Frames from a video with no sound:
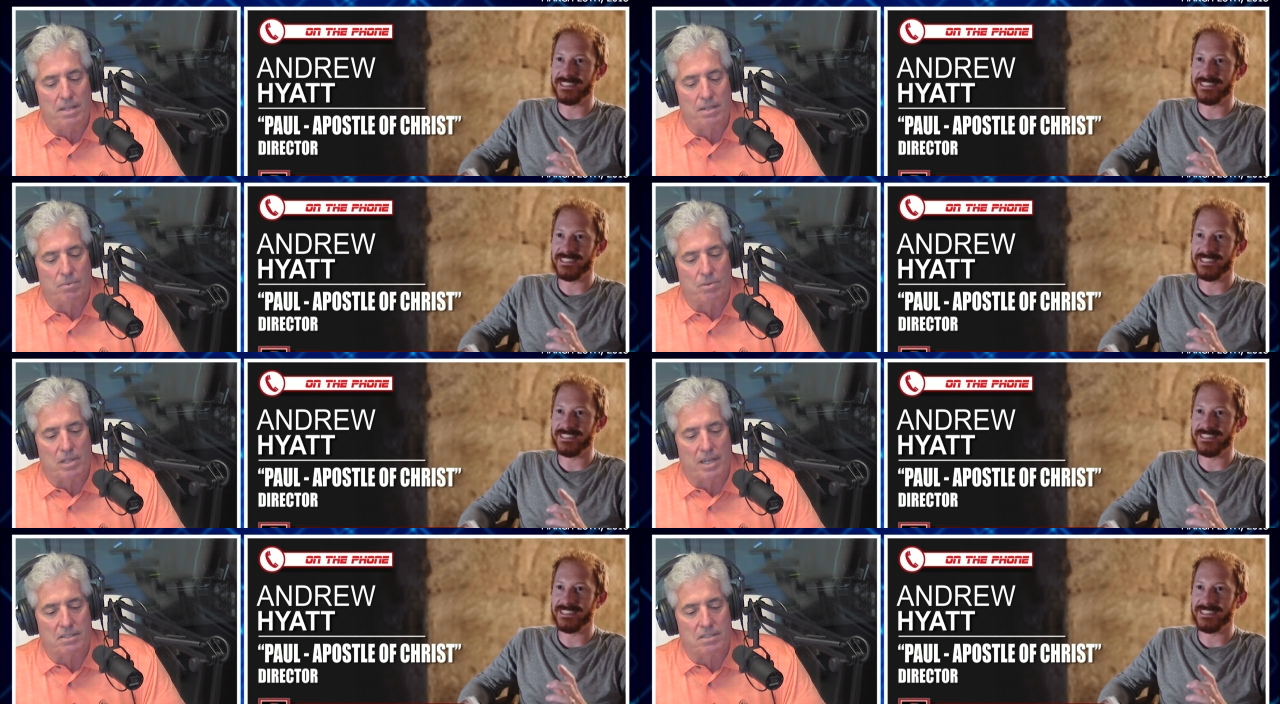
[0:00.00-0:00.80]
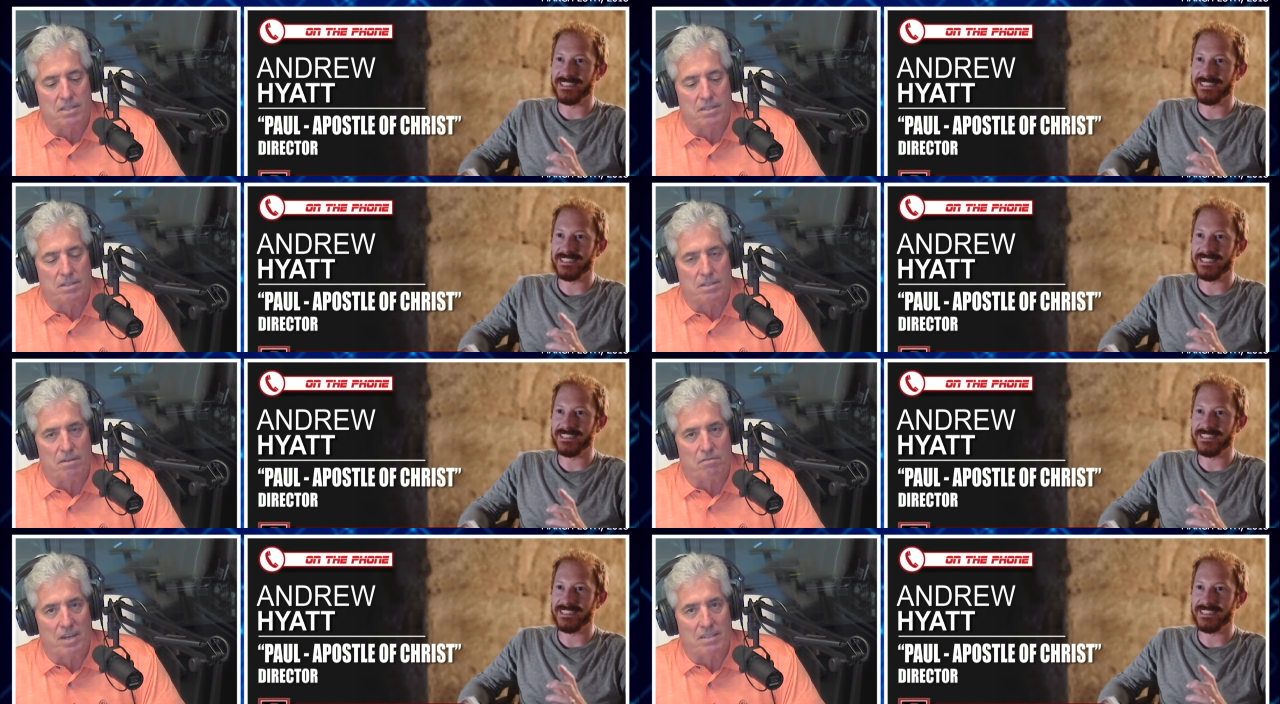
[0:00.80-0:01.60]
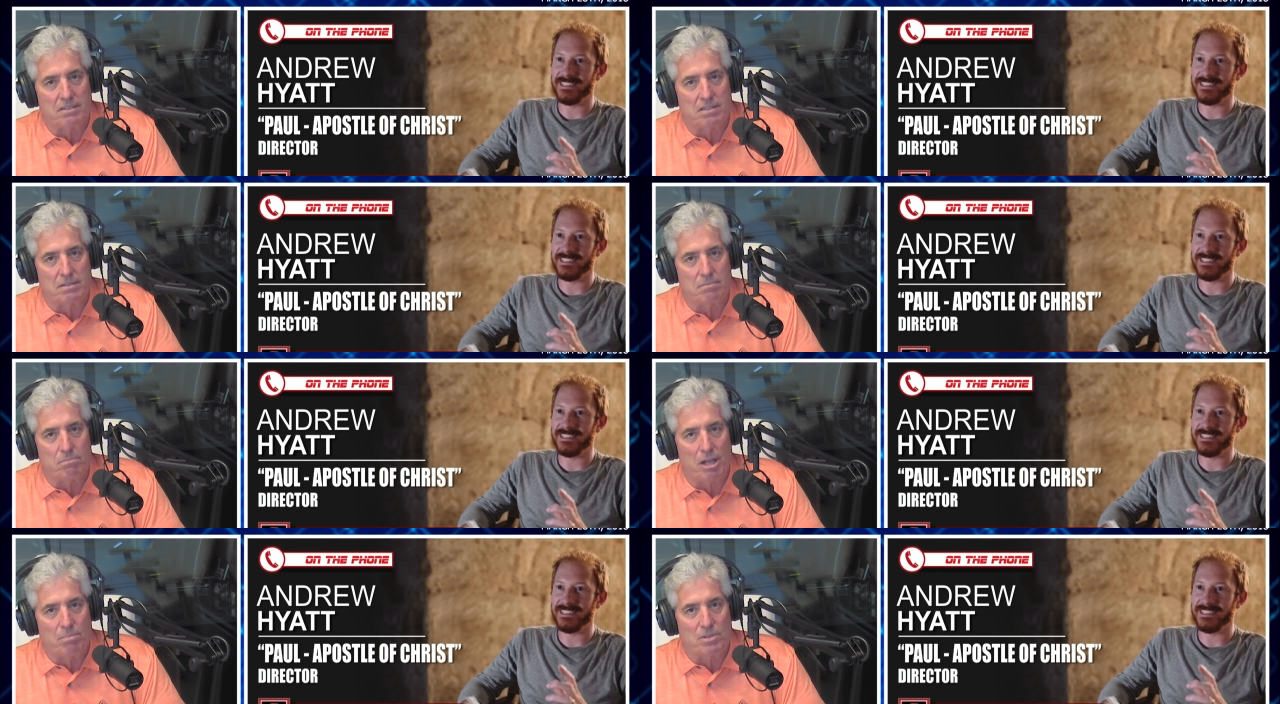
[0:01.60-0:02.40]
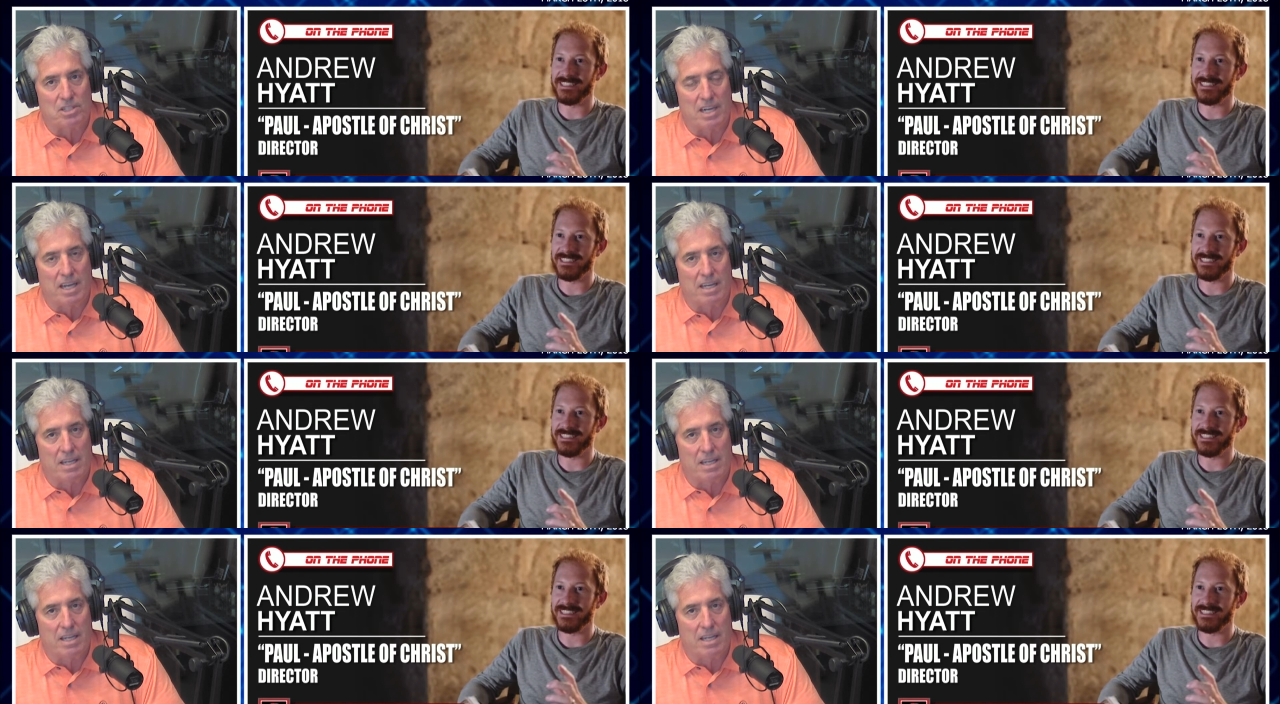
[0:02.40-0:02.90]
Speaker 1: that relates to events and people today?